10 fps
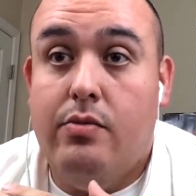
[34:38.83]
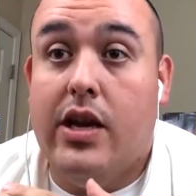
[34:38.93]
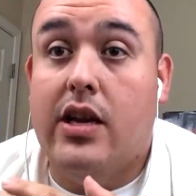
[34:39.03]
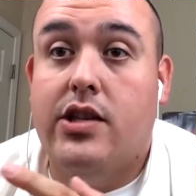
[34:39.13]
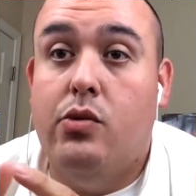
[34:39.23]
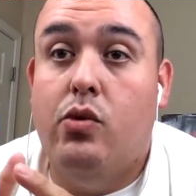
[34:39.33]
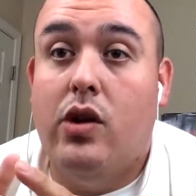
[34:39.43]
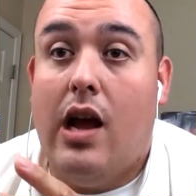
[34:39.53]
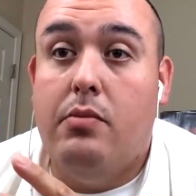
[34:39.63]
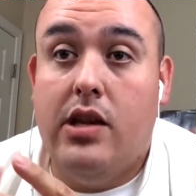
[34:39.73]
because you
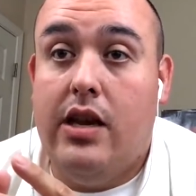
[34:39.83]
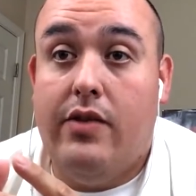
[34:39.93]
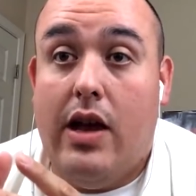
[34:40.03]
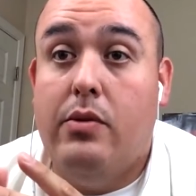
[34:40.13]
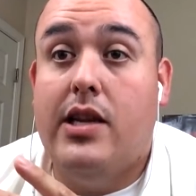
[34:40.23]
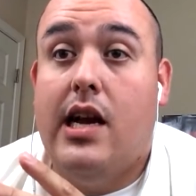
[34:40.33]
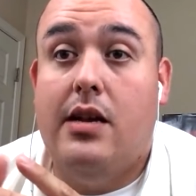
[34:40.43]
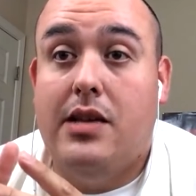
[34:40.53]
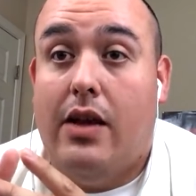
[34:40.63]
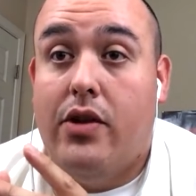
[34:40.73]
will not believe how many
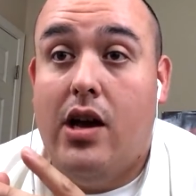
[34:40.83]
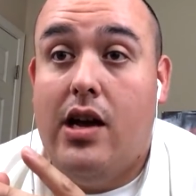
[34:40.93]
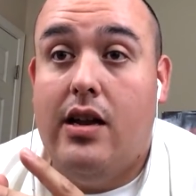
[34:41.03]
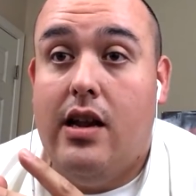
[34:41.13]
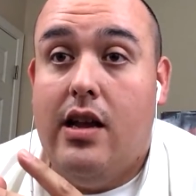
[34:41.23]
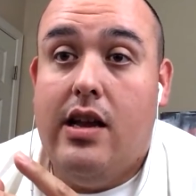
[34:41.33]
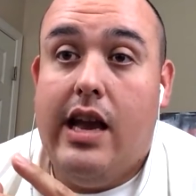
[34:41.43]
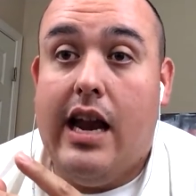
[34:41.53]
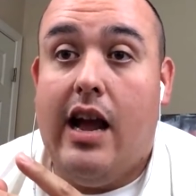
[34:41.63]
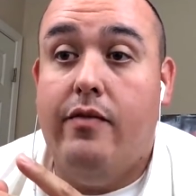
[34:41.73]
times I've cut
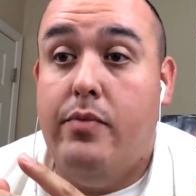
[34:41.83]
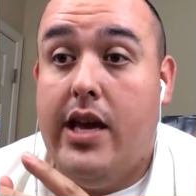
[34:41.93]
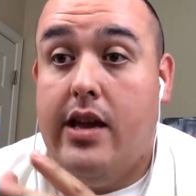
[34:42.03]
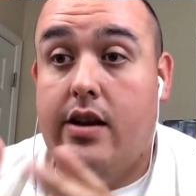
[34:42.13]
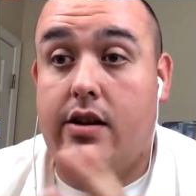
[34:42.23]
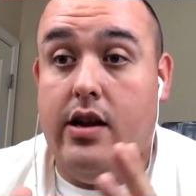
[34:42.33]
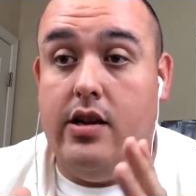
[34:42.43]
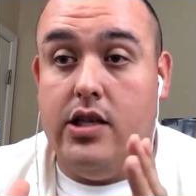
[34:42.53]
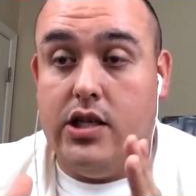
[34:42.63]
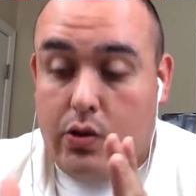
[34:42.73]
and I've been
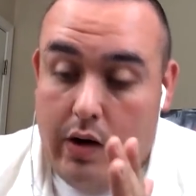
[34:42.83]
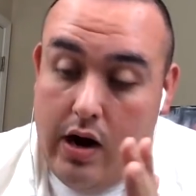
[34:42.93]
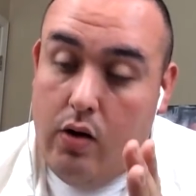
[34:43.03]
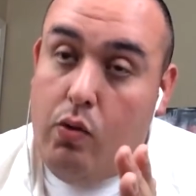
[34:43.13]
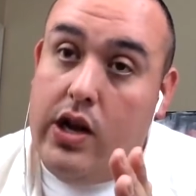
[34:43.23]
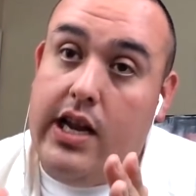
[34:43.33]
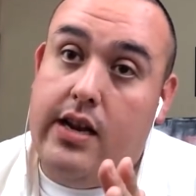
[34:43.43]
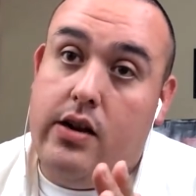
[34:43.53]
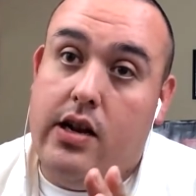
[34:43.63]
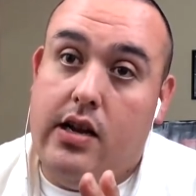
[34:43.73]
square on one
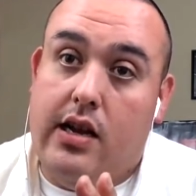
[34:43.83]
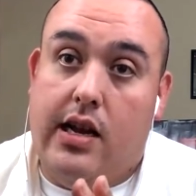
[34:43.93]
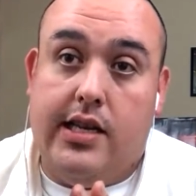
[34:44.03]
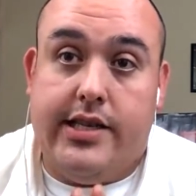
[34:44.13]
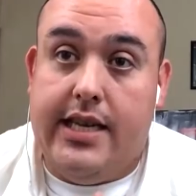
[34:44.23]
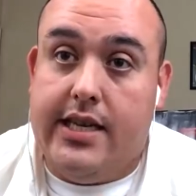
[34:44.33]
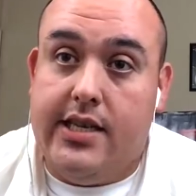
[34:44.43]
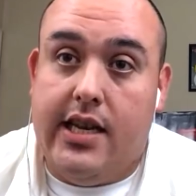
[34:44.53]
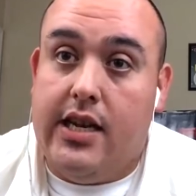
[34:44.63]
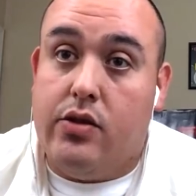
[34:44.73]
end, a
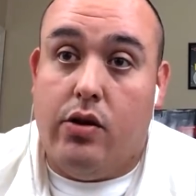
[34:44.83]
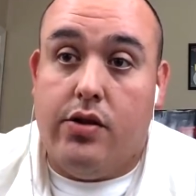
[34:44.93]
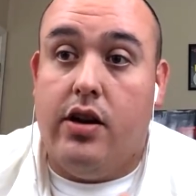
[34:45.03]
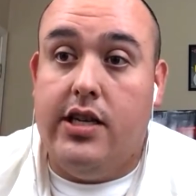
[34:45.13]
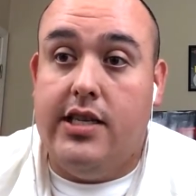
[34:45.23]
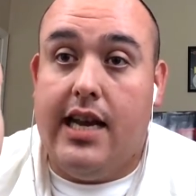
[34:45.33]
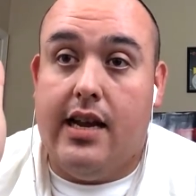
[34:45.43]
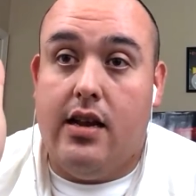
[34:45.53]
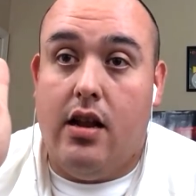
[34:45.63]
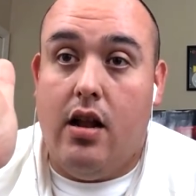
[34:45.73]
16th or a
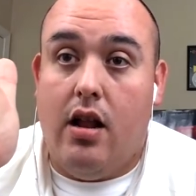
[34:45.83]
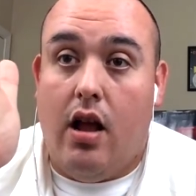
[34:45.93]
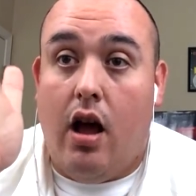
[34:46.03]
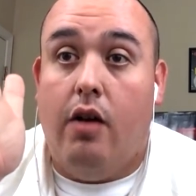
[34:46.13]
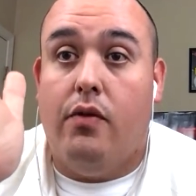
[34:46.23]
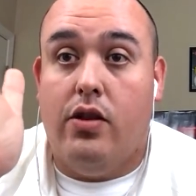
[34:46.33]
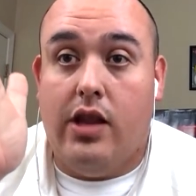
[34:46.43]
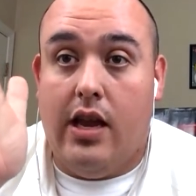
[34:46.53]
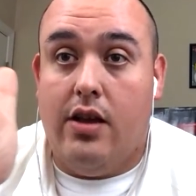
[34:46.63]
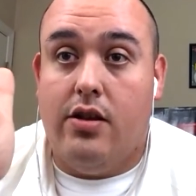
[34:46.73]
32nd
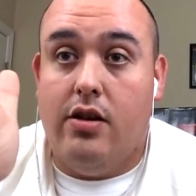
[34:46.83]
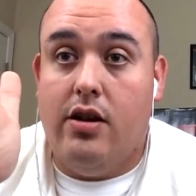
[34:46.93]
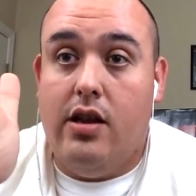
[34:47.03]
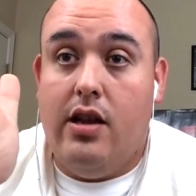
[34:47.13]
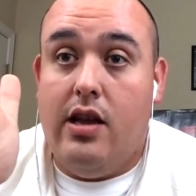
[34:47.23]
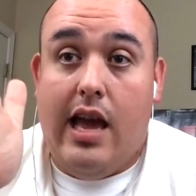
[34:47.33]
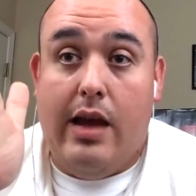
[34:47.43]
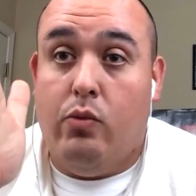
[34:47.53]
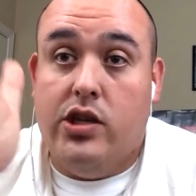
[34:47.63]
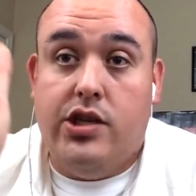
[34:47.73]
off on the other.
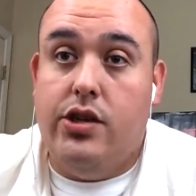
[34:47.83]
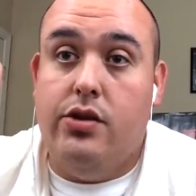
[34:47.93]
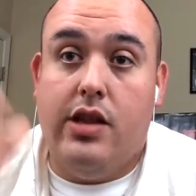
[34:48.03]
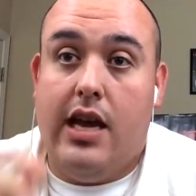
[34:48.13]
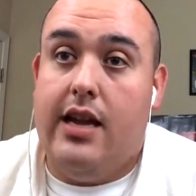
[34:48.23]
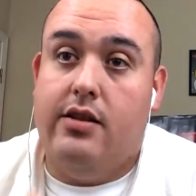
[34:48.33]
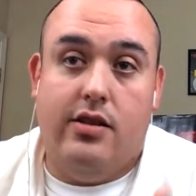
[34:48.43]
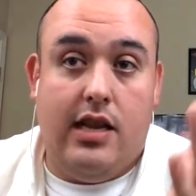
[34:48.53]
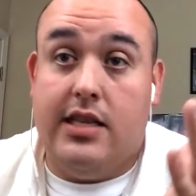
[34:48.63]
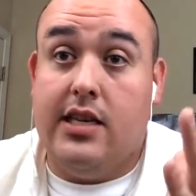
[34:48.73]
And once you do
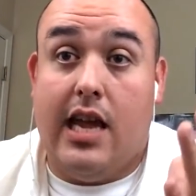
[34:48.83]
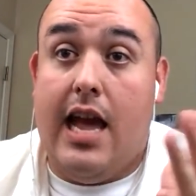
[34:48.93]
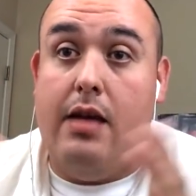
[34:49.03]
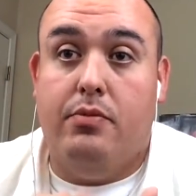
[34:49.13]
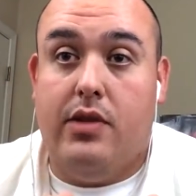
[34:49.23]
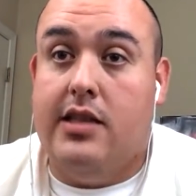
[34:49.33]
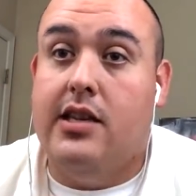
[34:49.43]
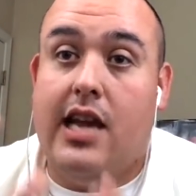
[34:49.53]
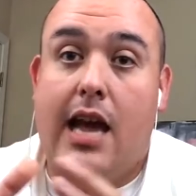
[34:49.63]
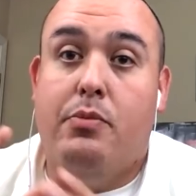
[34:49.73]
that, that's a gap.
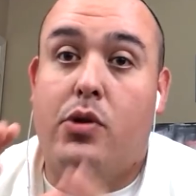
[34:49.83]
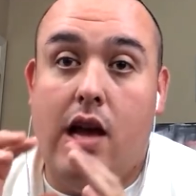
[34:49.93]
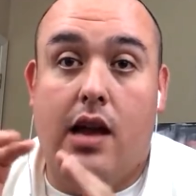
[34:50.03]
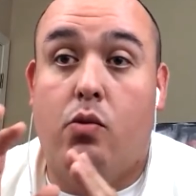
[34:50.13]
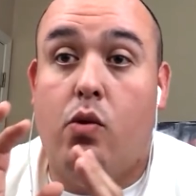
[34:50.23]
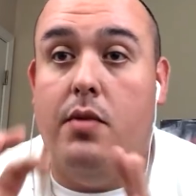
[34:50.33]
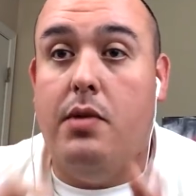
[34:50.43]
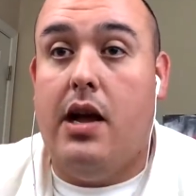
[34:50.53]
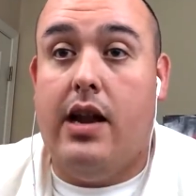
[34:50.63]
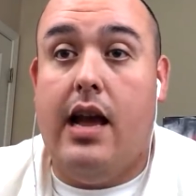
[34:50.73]
That's a gap you got to
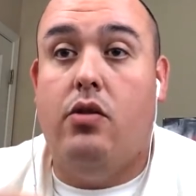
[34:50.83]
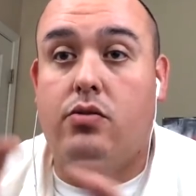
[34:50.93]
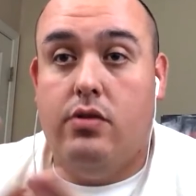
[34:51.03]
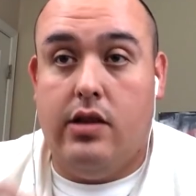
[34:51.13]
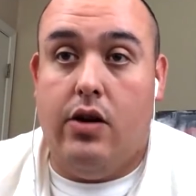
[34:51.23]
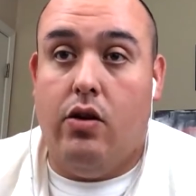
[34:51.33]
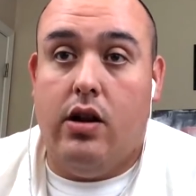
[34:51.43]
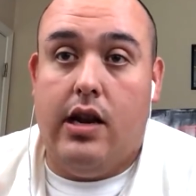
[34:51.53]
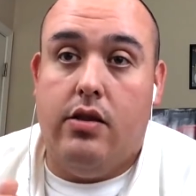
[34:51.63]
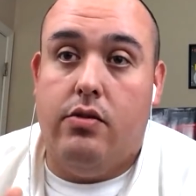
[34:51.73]
worry about now,
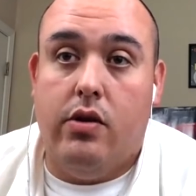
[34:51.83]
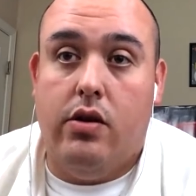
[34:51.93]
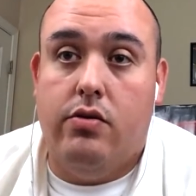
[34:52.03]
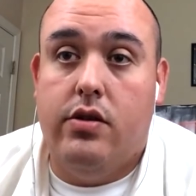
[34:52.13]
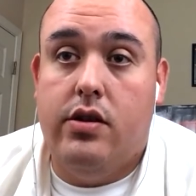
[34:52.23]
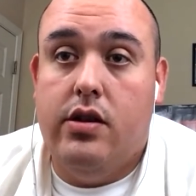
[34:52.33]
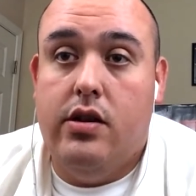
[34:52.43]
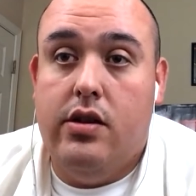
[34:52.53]
later on down the road.